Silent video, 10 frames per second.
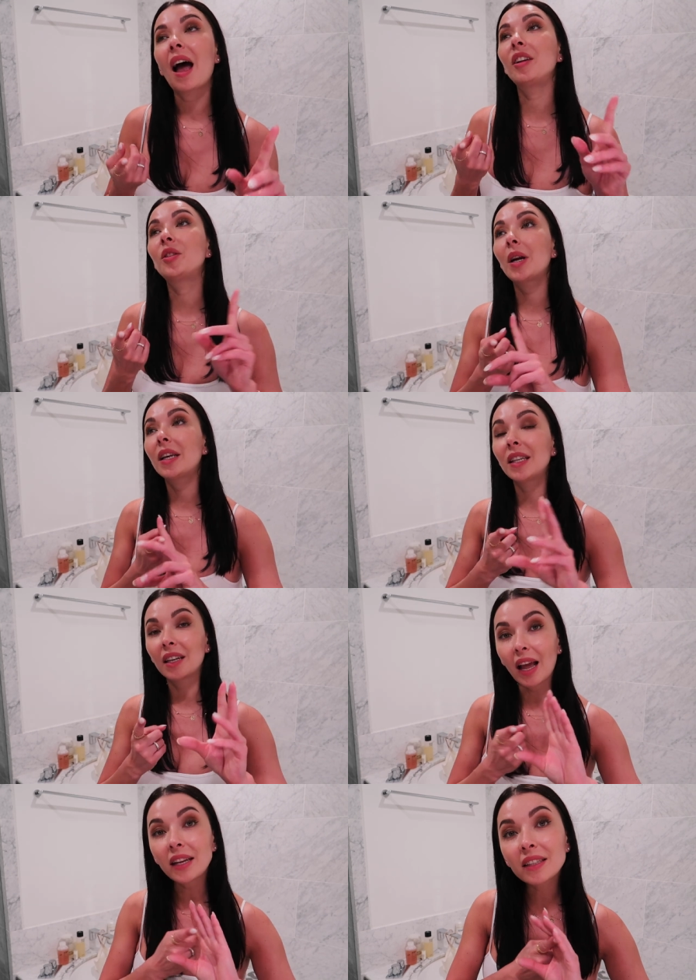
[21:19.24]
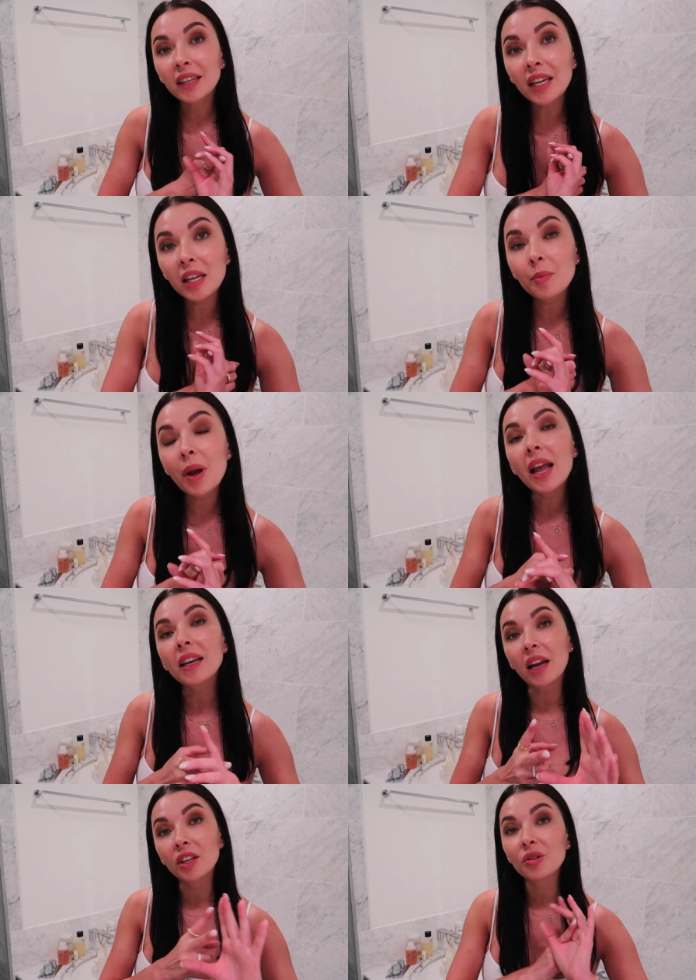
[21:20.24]
I tried the light cream
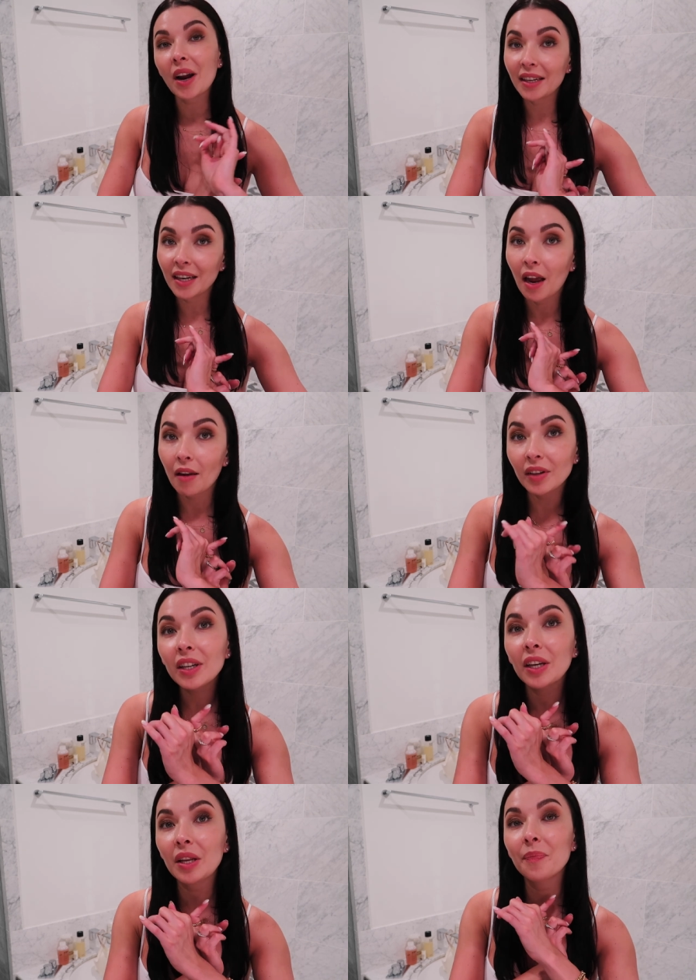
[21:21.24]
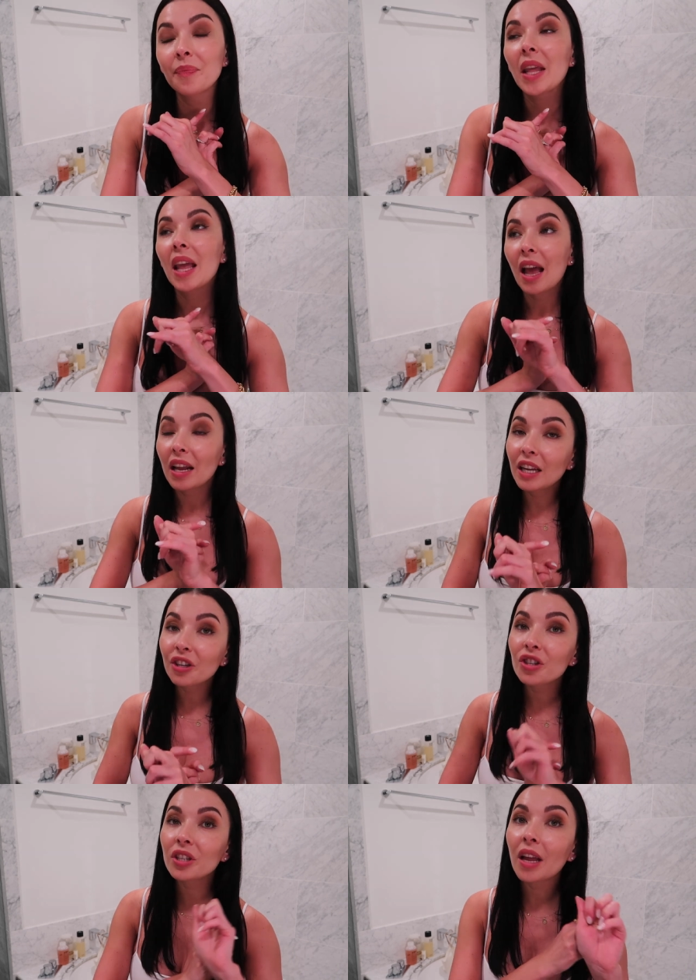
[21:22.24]
and I tried the heavy cream. And
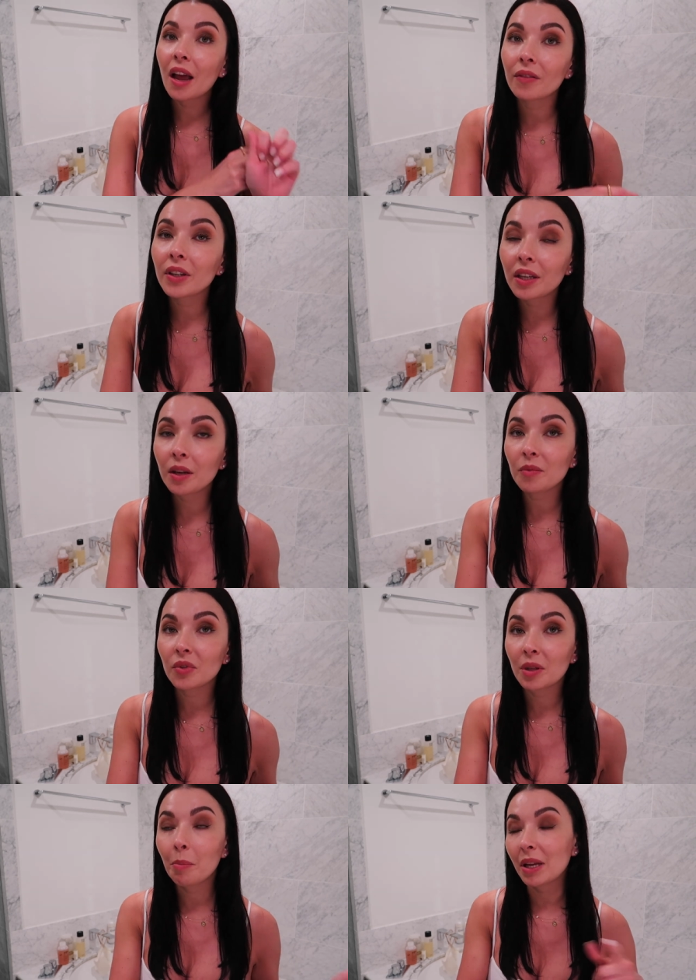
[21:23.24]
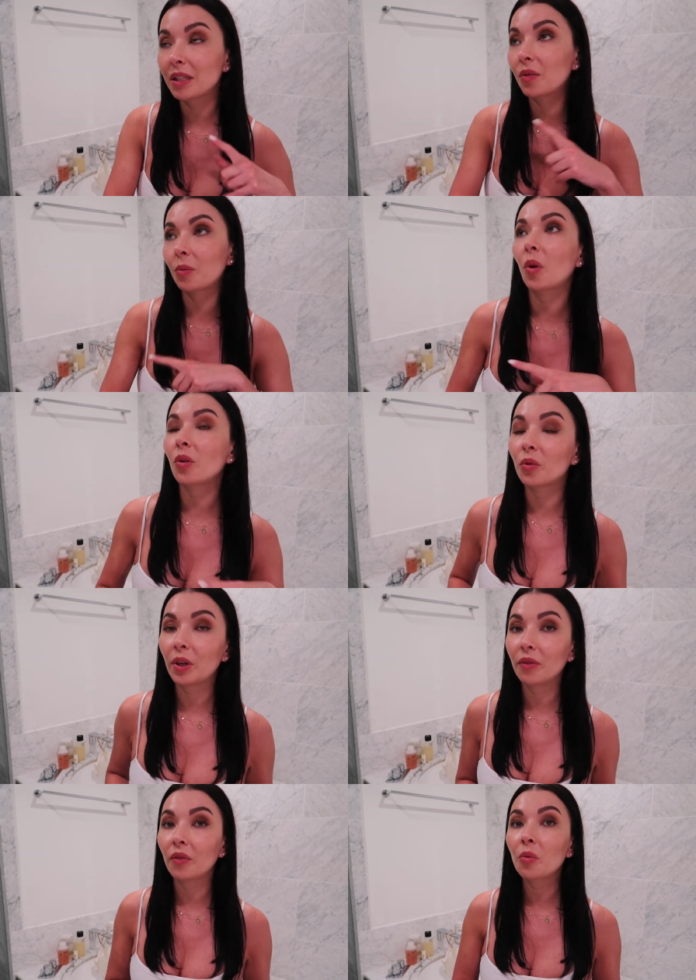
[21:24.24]
actually the heavy cream was the best from all
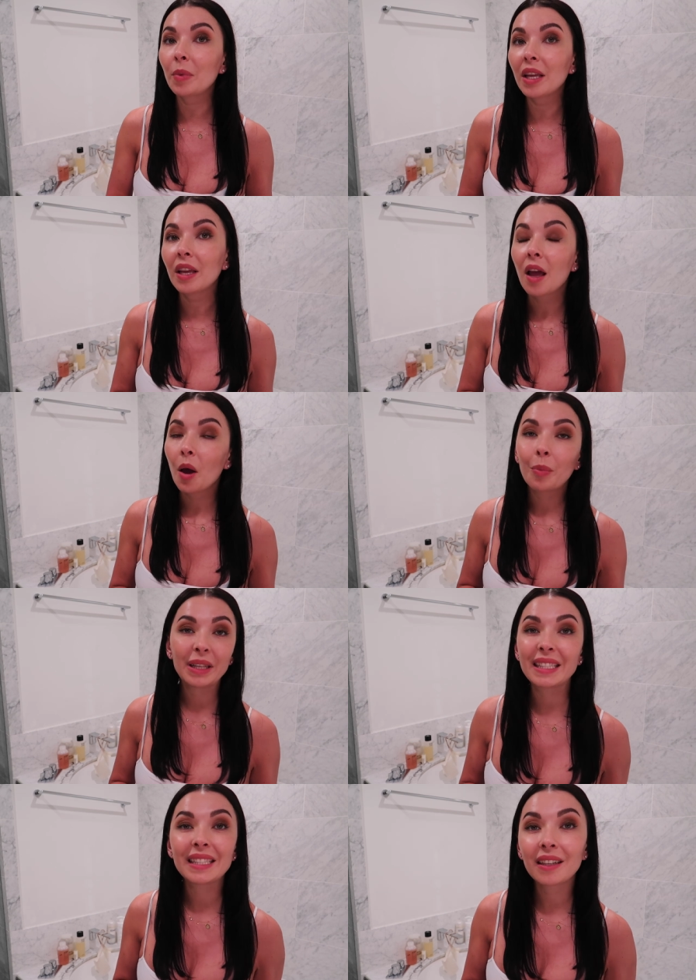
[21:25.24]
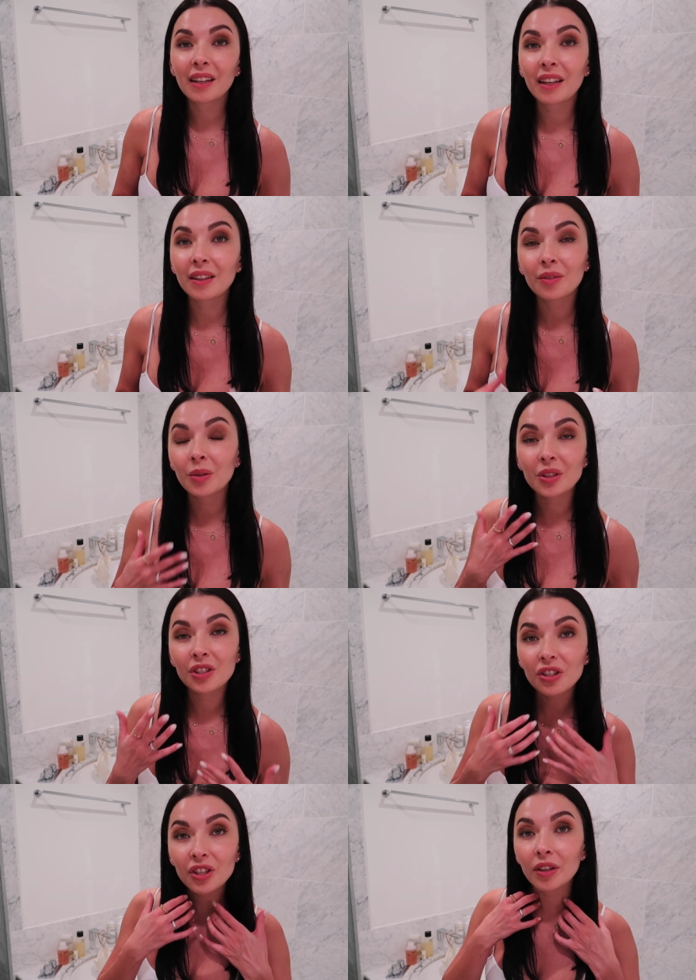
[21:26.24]
three for me, but still it
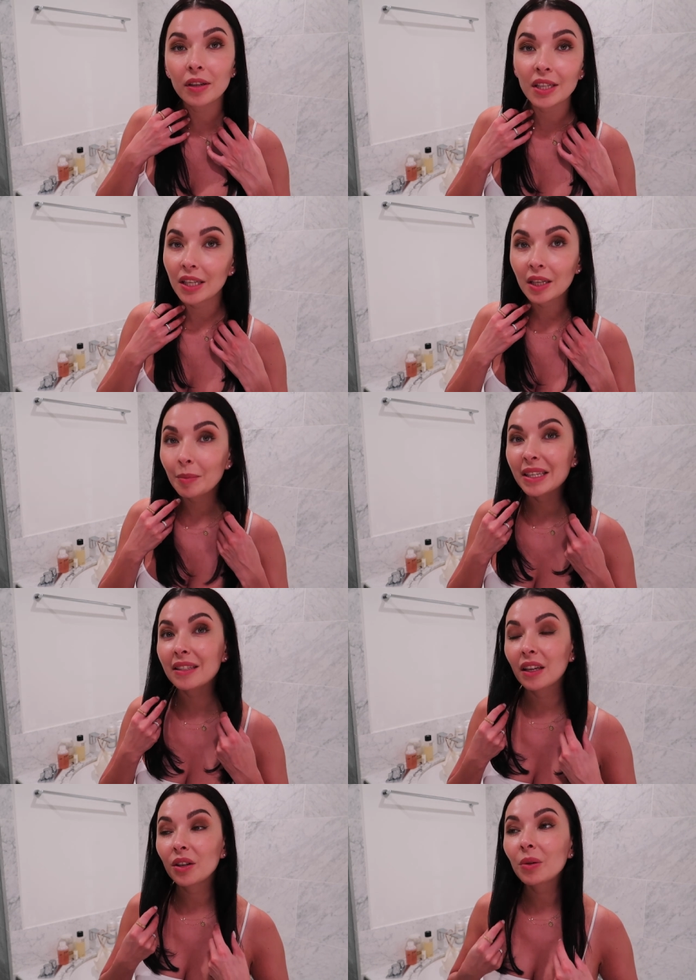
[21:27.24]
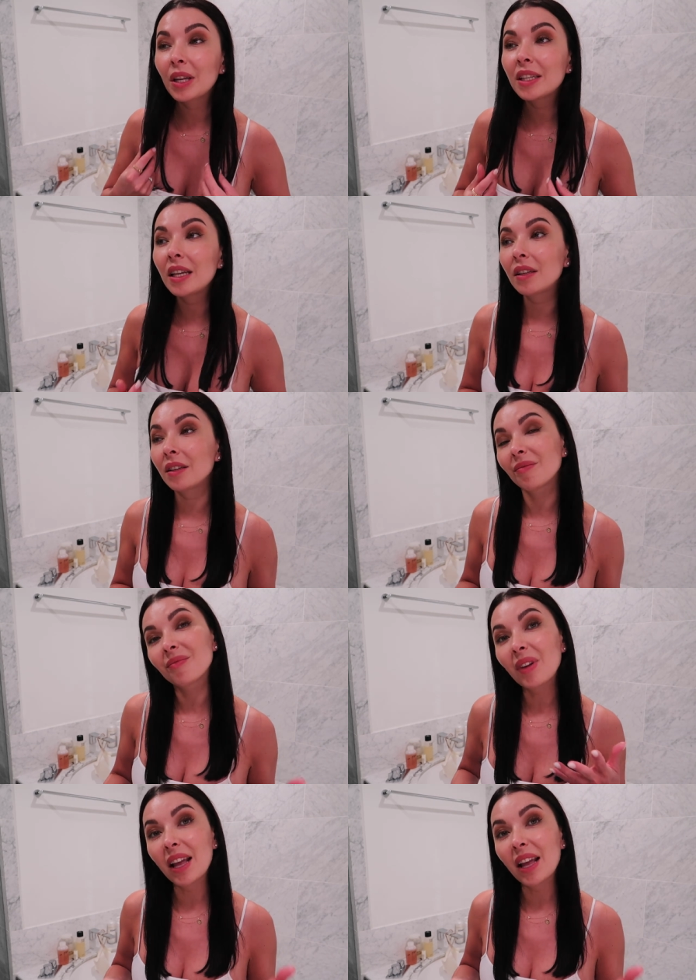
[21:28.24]
was just irritating my skin on a day.